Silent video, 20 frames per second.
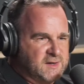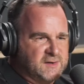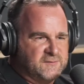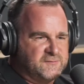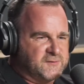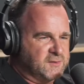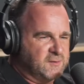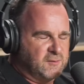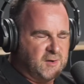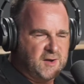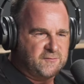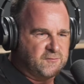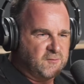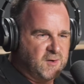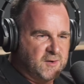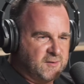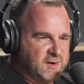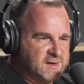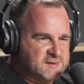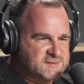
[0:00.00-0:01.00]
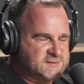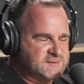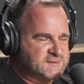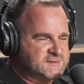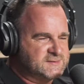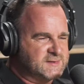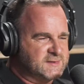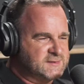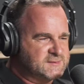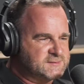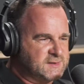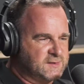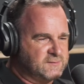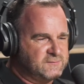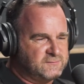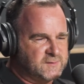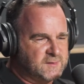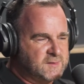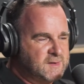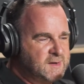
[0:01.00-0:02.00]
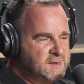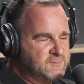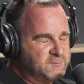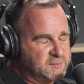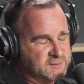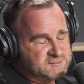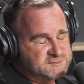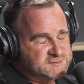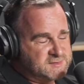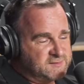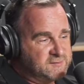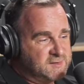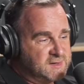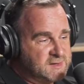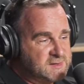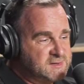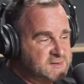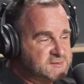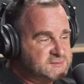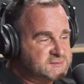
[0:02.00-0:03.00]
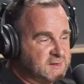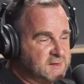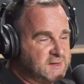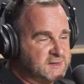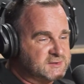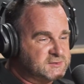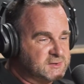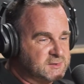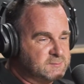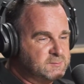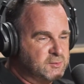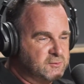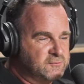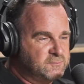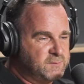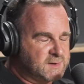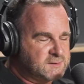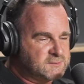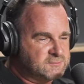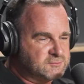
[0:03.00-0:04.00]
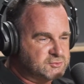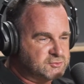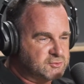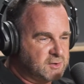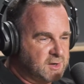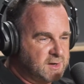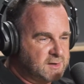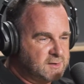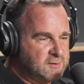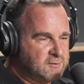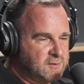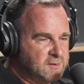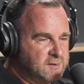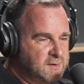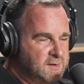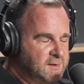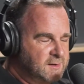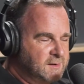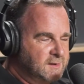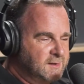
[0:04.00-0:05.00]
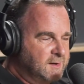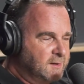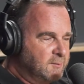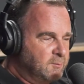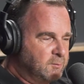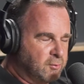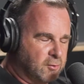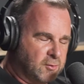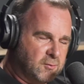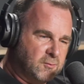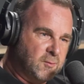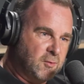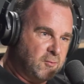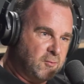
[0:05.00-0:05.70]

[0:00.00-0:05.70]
year for the F1 races and stuff. But it was 17 years till I actually moved back to Australia and brought my